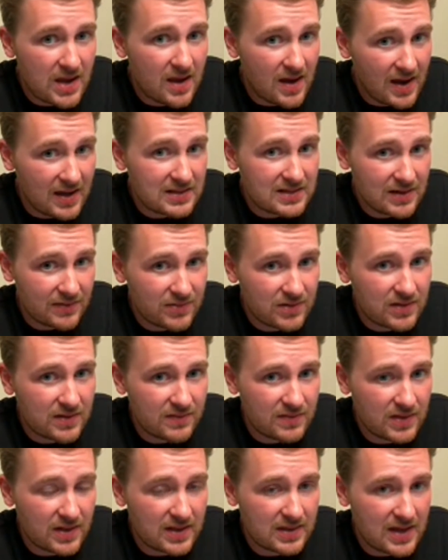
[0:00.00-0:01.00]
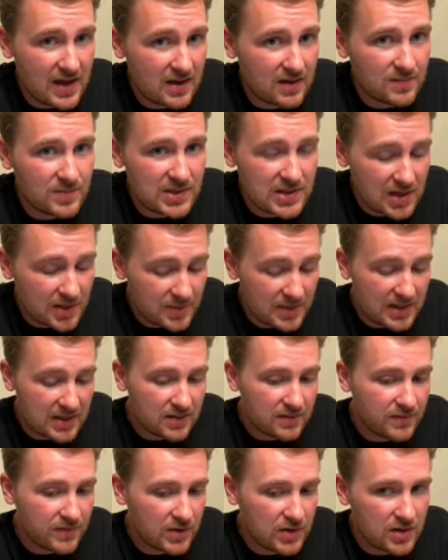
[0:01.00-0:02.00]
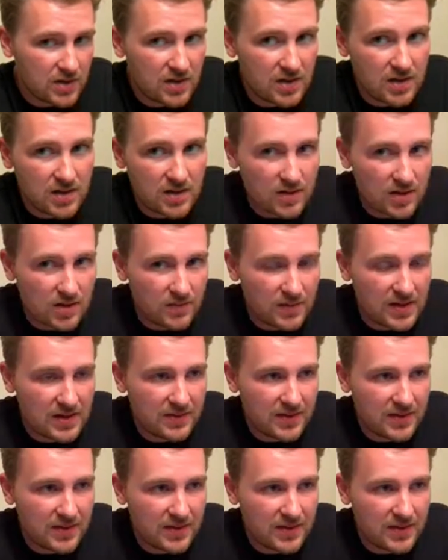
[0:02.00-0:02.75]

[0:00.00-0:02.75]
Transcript: I definitely feel like that could be coming in for your career.